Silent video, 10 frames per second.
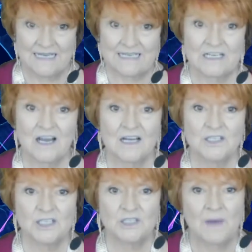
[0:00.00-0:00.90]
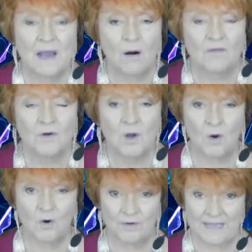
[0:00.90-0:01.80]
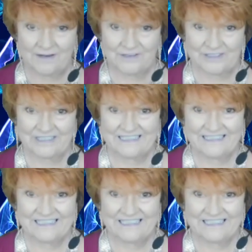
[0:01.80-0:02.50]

into conscious, powerful co creators.